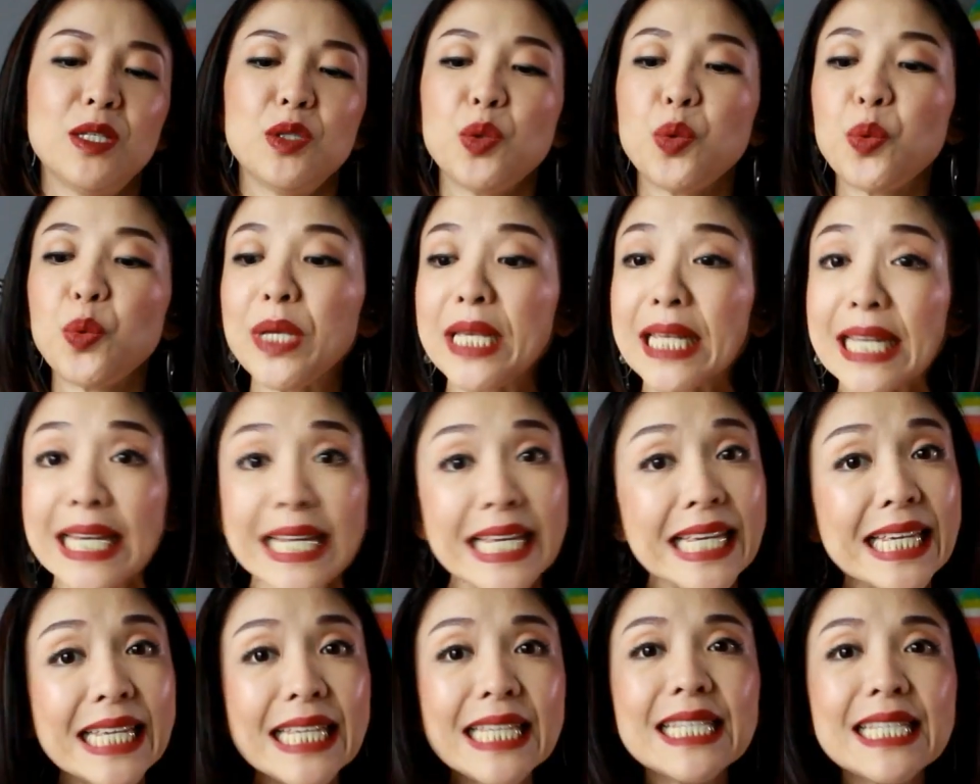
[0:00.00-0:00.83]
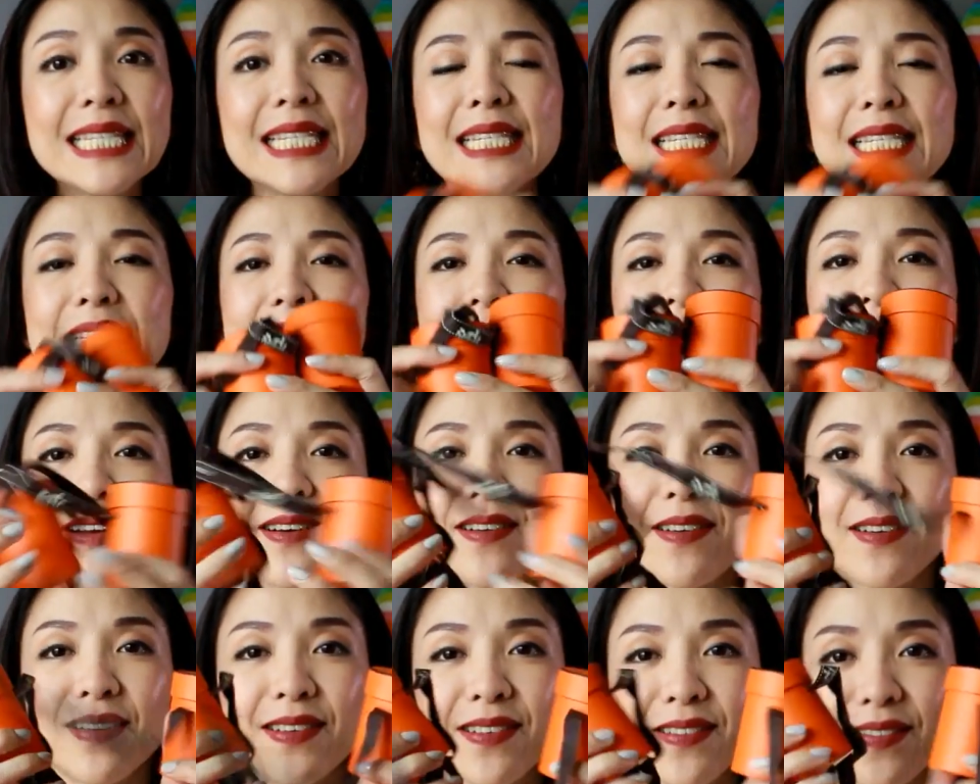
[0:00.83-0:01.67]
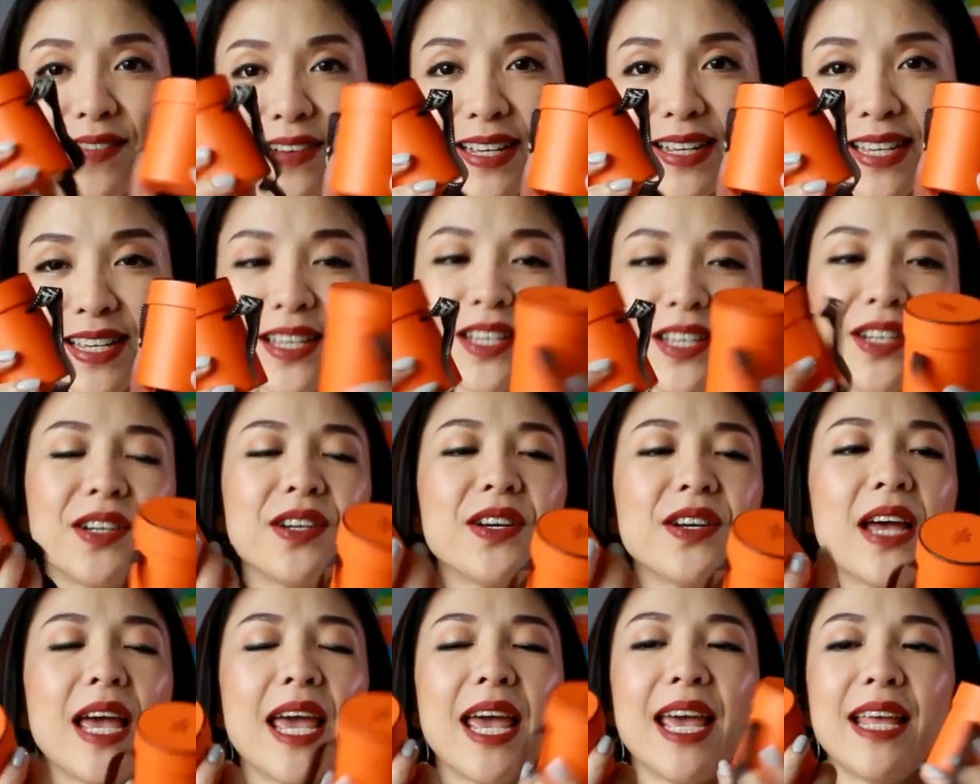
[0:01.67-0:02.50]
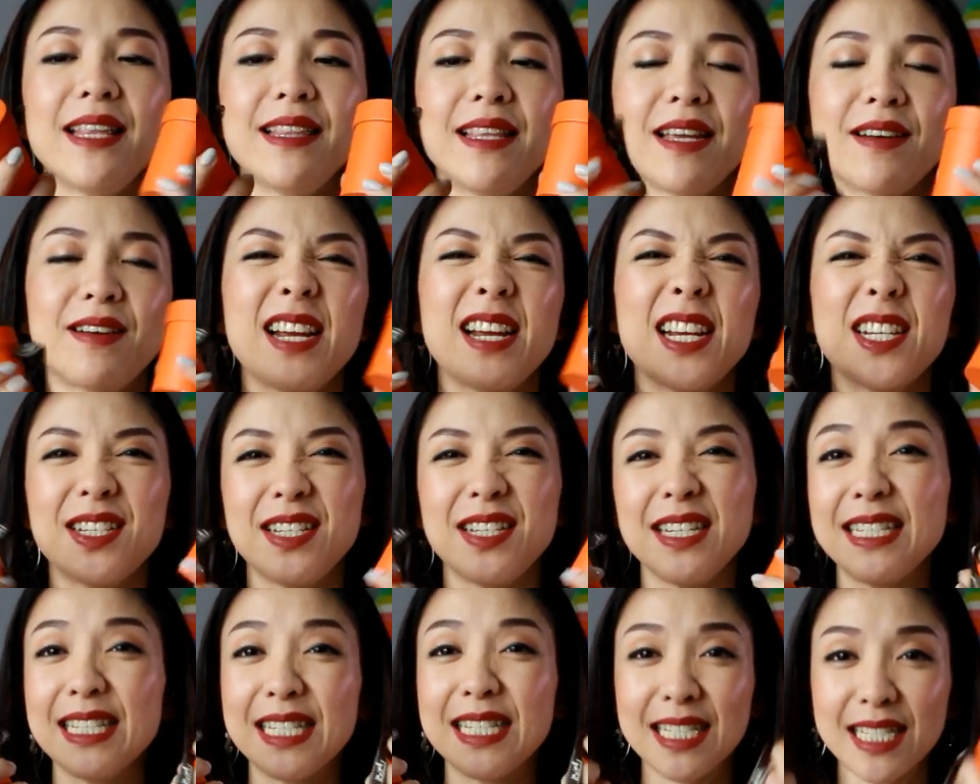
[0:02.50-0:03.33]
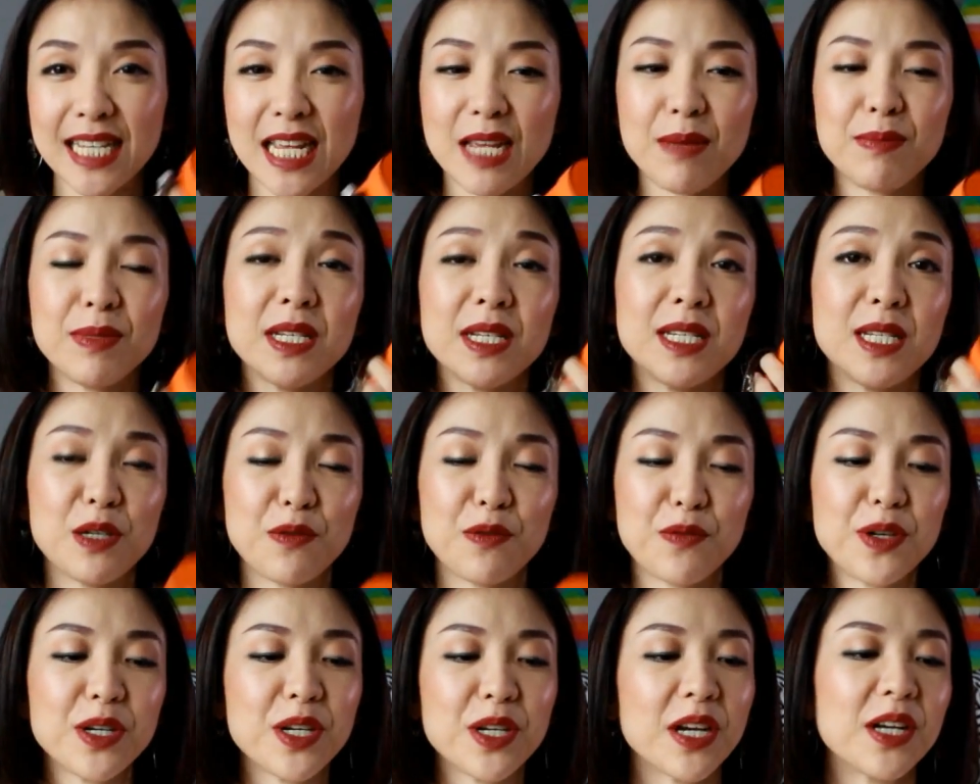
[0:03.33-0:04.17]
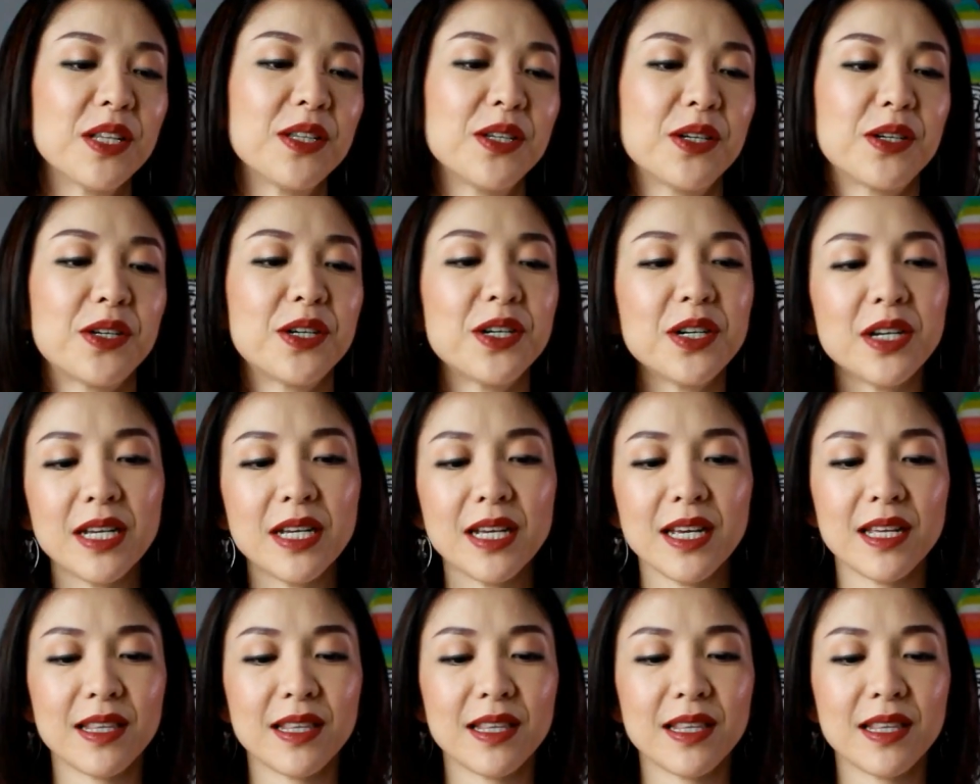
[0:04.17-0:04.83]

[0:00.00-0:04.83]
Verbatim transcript: Twillys right here, and they're actually the same, just different color.